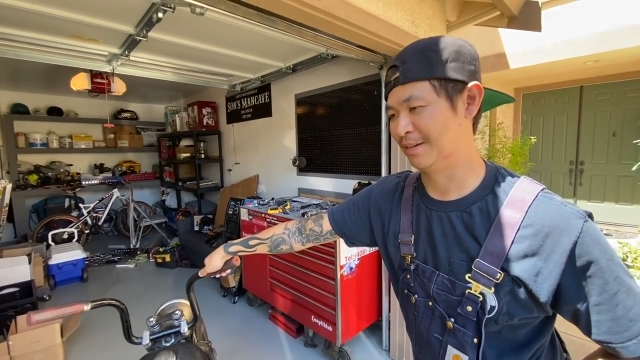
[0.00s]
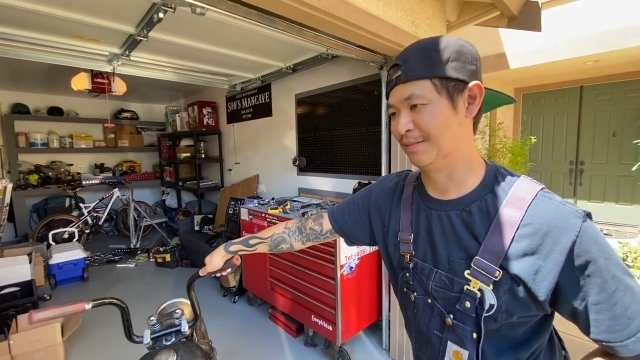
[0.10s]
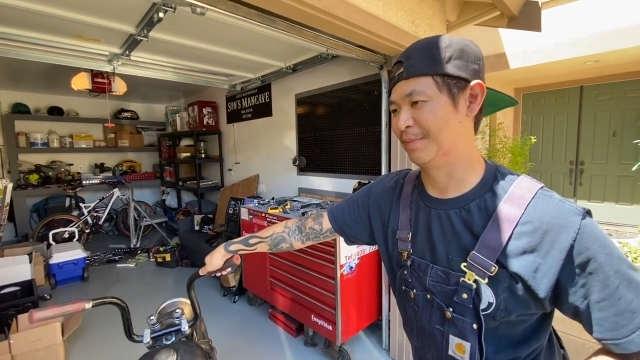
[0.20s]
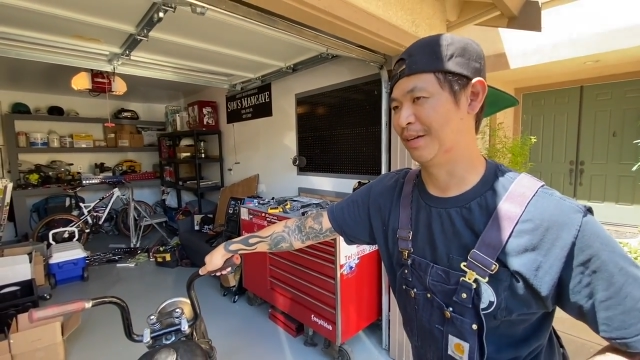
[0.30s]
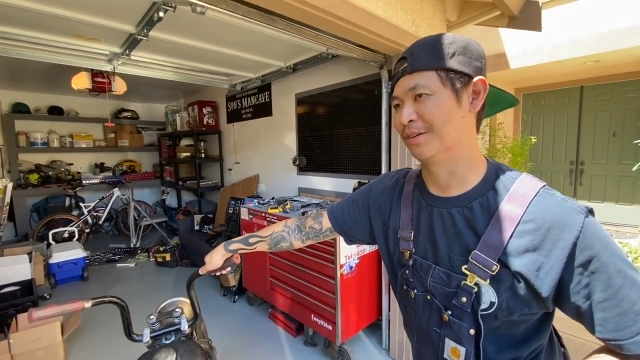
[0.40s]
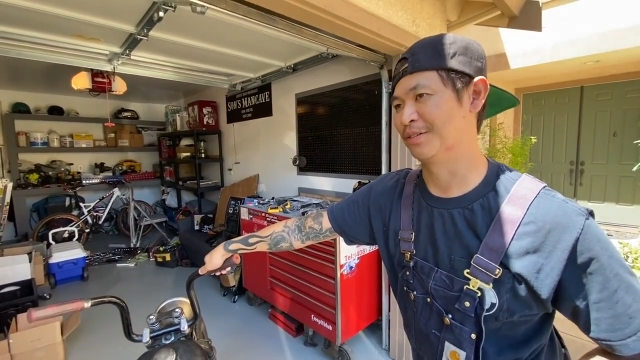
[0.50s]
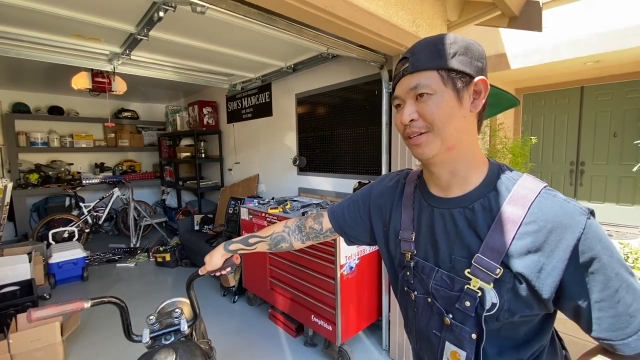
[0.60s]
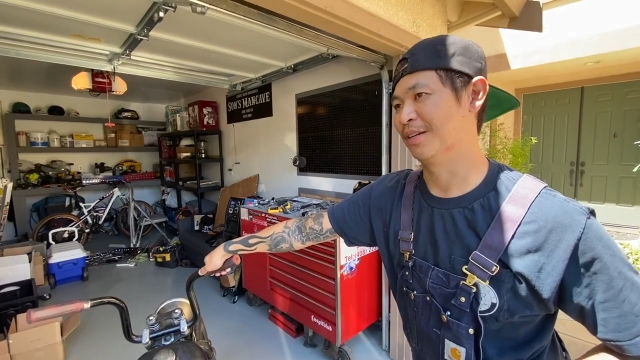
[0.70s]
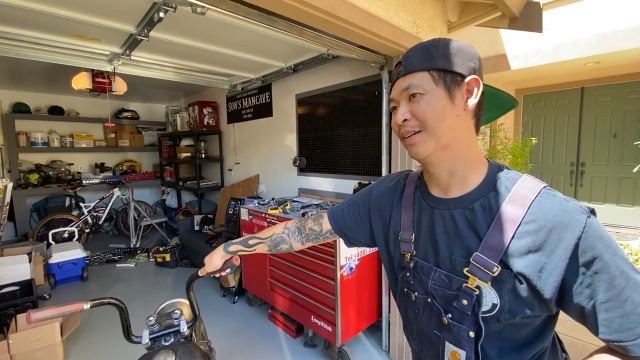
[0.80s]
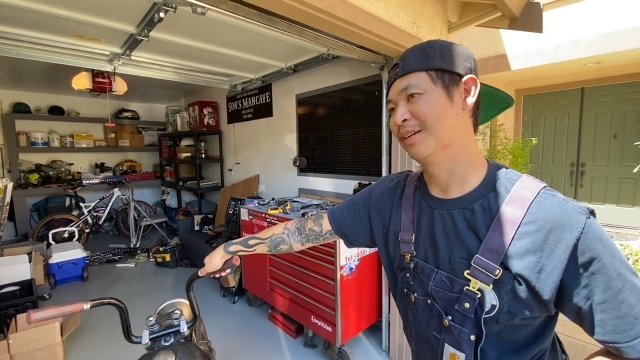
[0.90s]
I'm like, oh
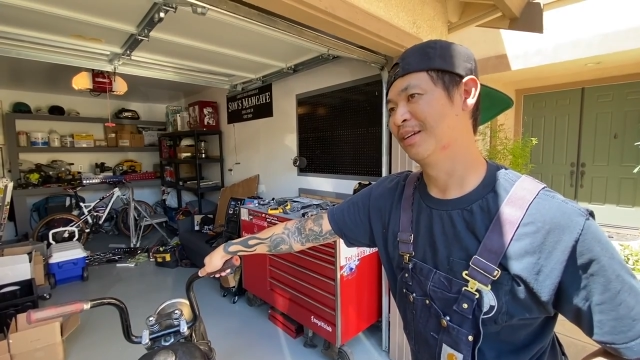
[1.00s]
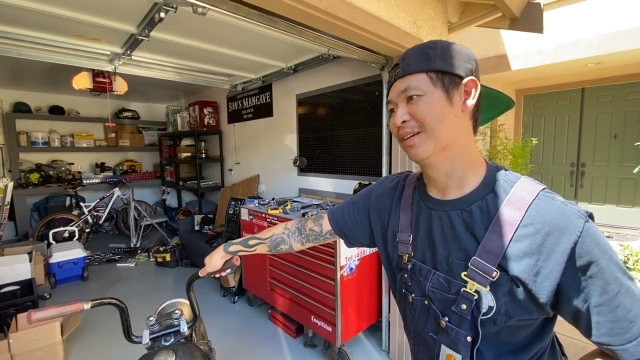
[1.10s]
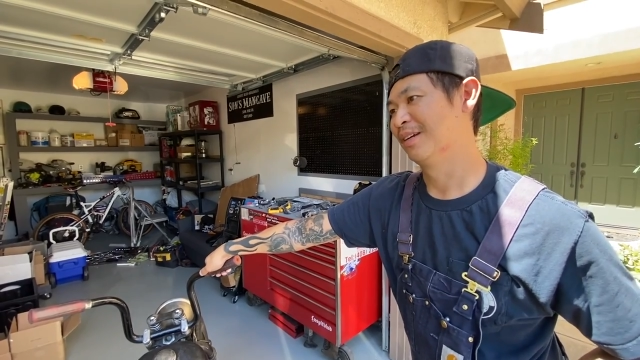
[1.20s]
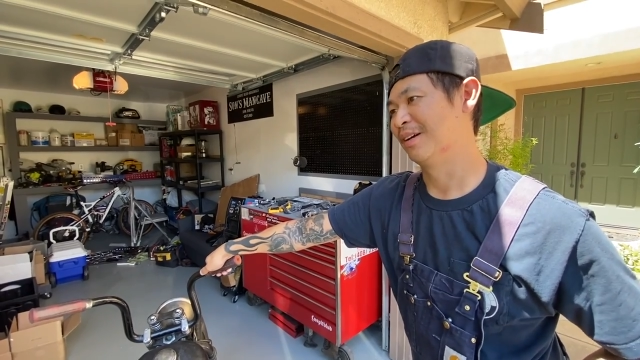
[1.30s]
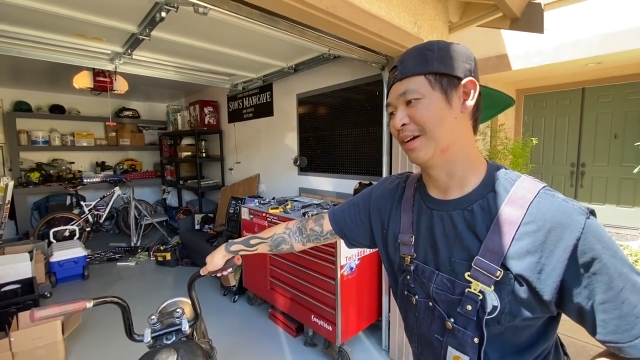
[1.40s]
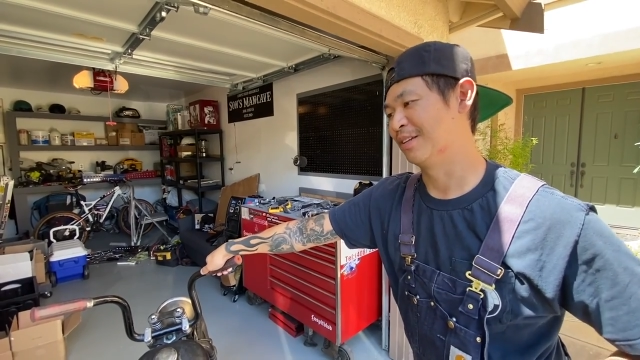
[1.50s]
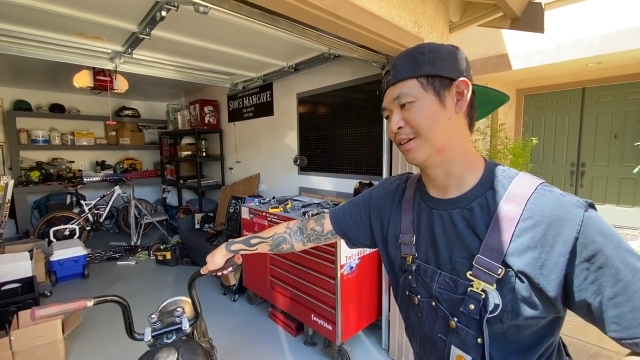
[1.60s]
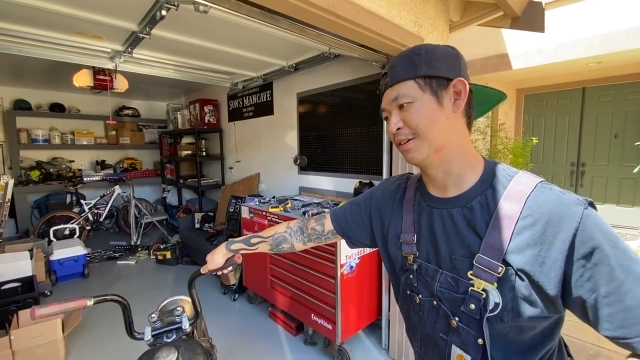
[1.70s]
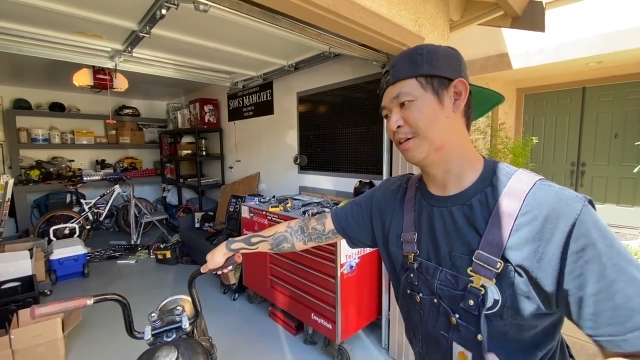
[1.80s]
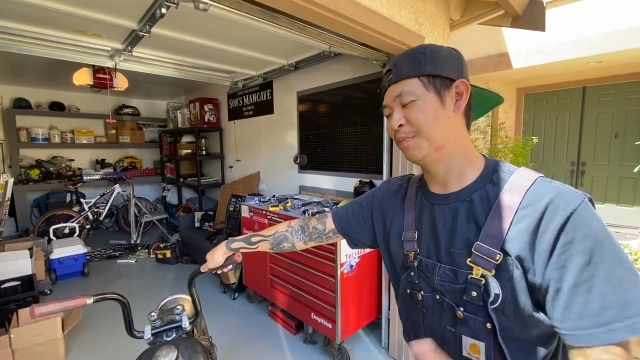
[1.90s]
shit. Okay,
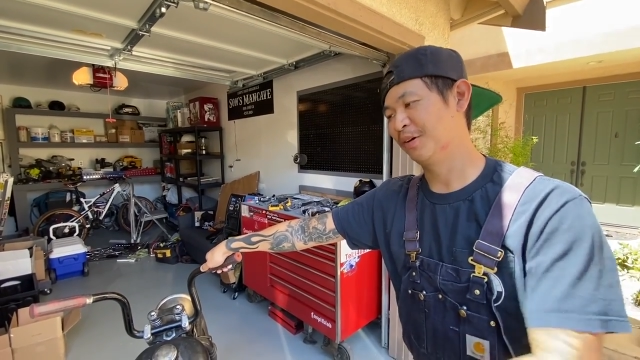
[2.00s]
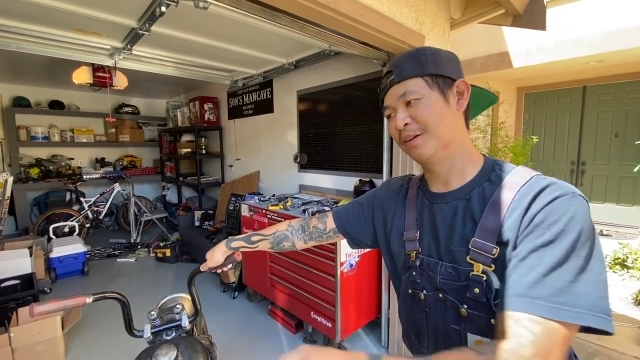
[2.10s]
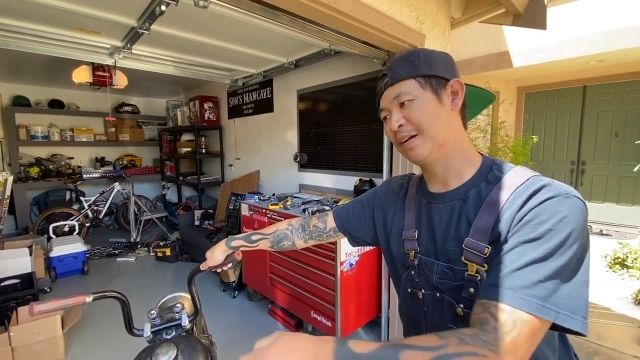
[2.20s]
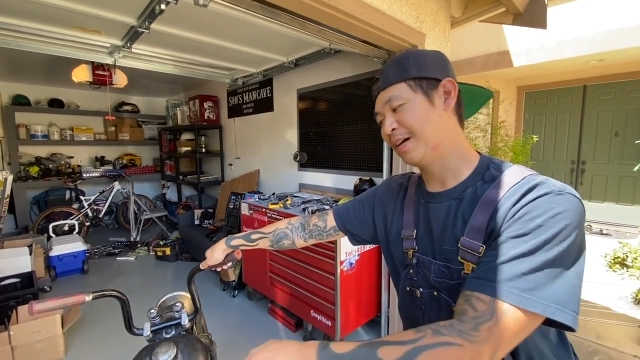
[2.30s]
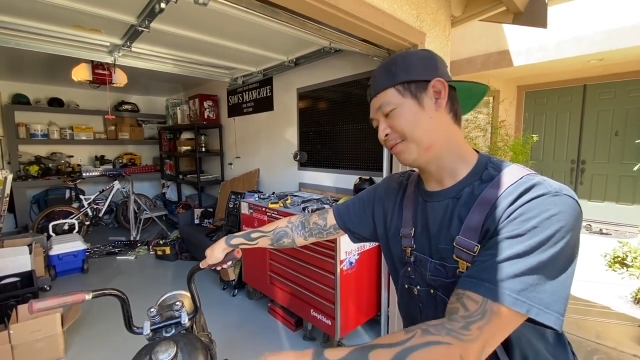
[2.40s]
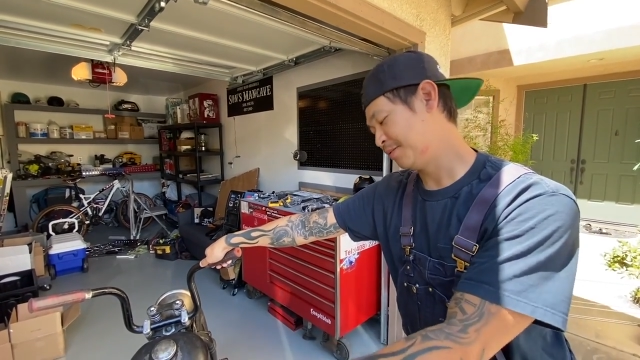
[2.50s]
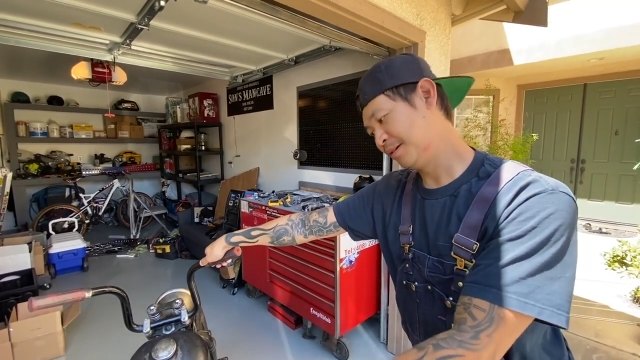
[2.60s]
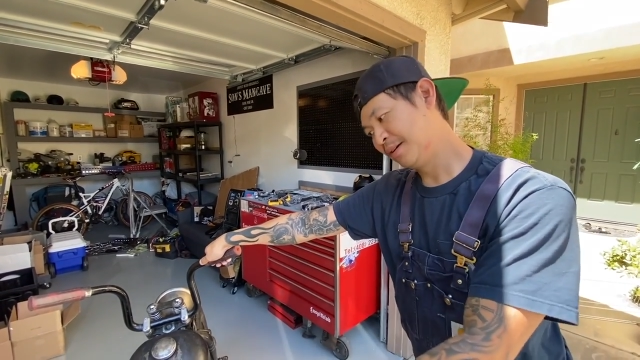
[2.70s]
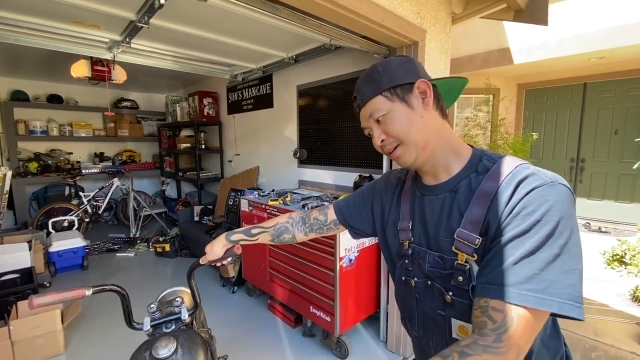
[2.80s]
so he peeled it off.